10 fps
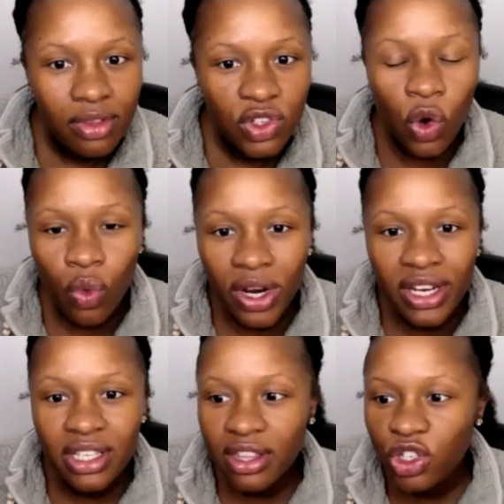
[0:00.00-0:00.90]
So what
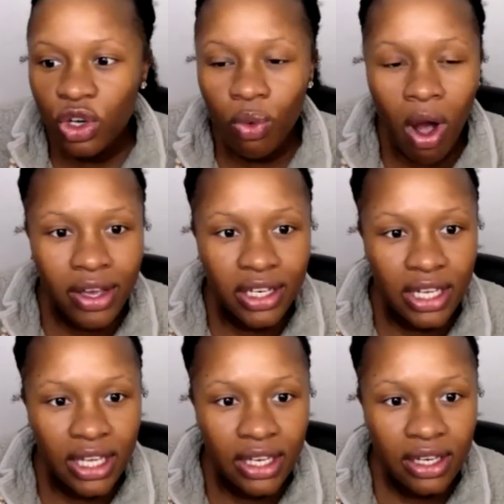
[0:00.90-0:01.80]
is it that you're walking
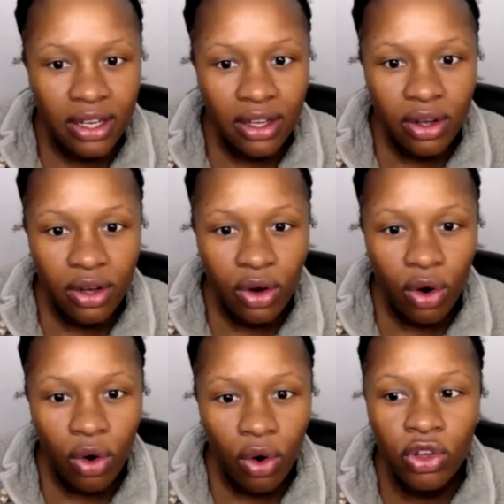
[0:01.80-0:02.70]
in?
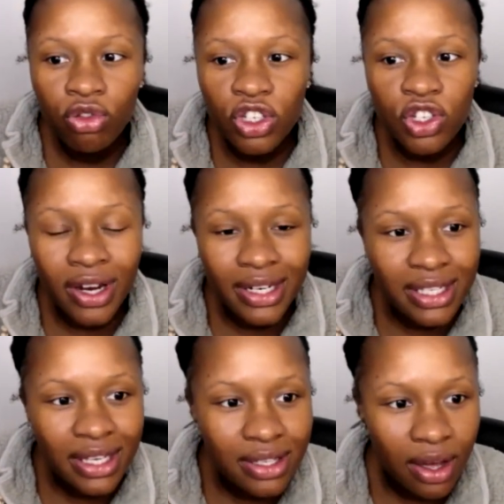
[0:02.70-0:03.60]
Or are you just trying to
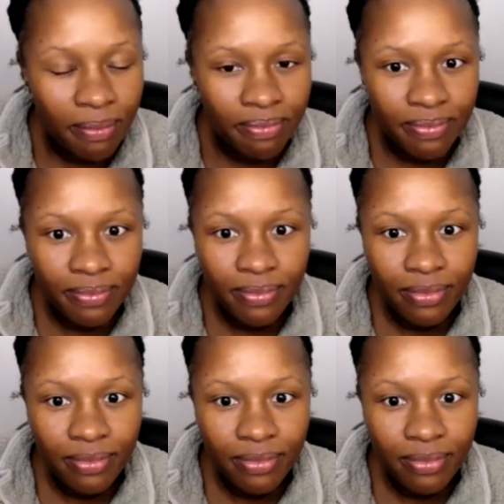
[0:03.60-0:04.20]
see some?